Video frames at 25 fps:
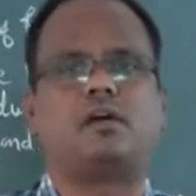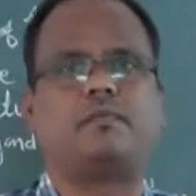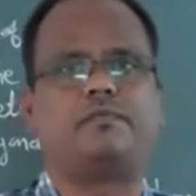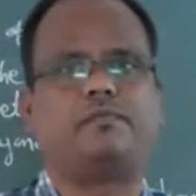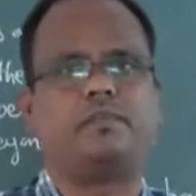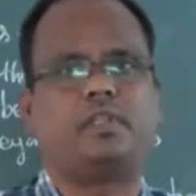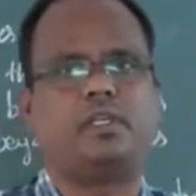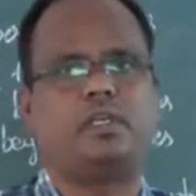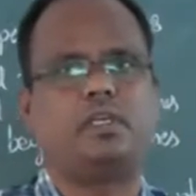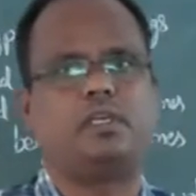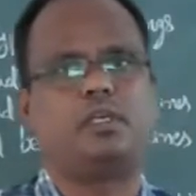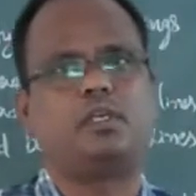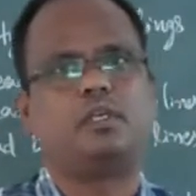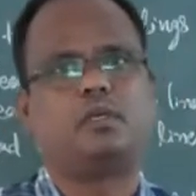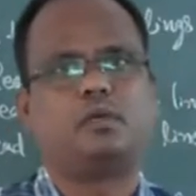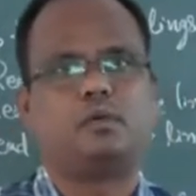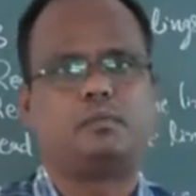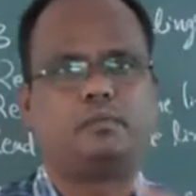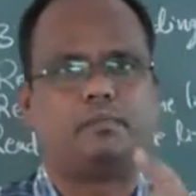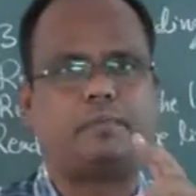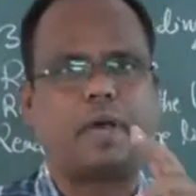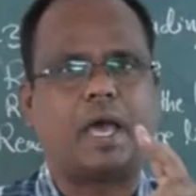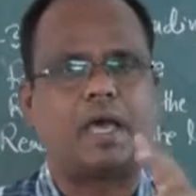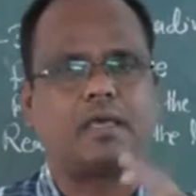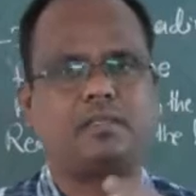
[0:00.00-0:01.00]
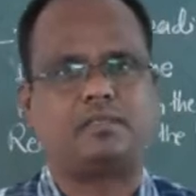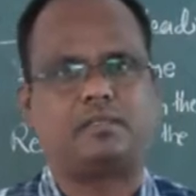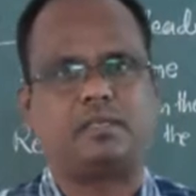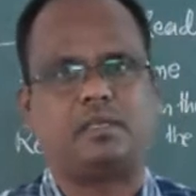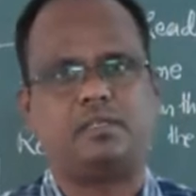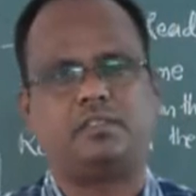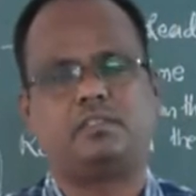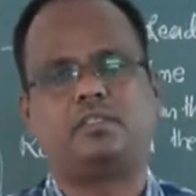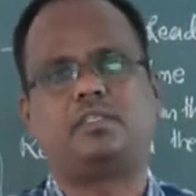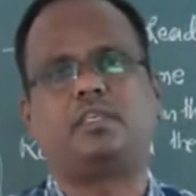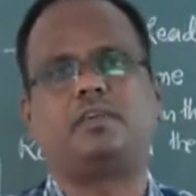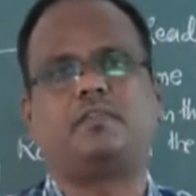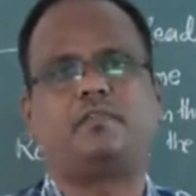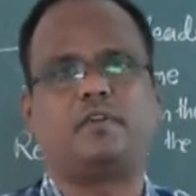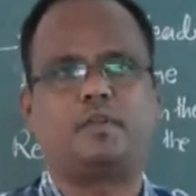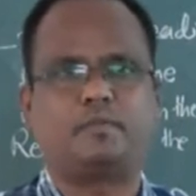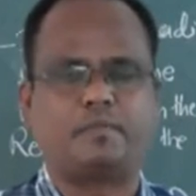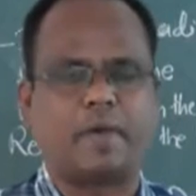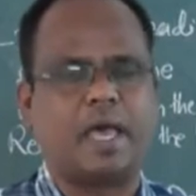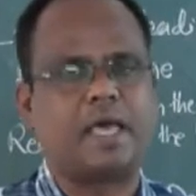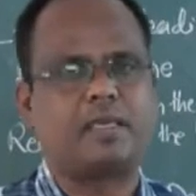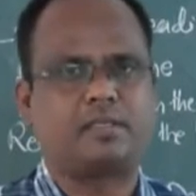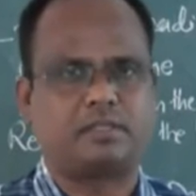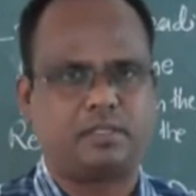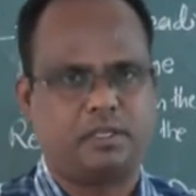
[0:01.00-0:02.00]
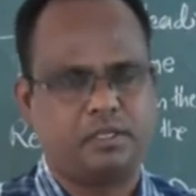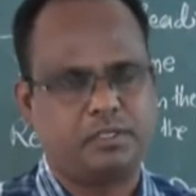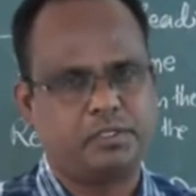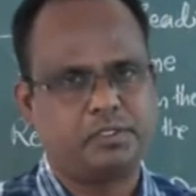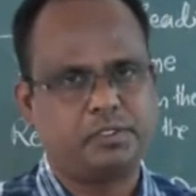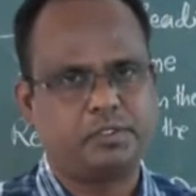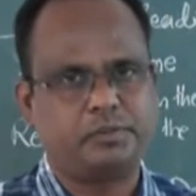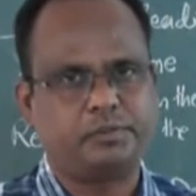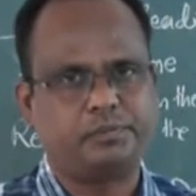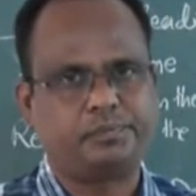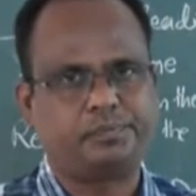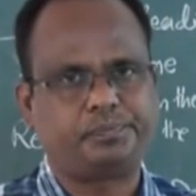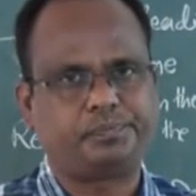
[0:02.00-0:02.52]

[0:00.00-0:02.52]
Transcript: of the passage, given passage.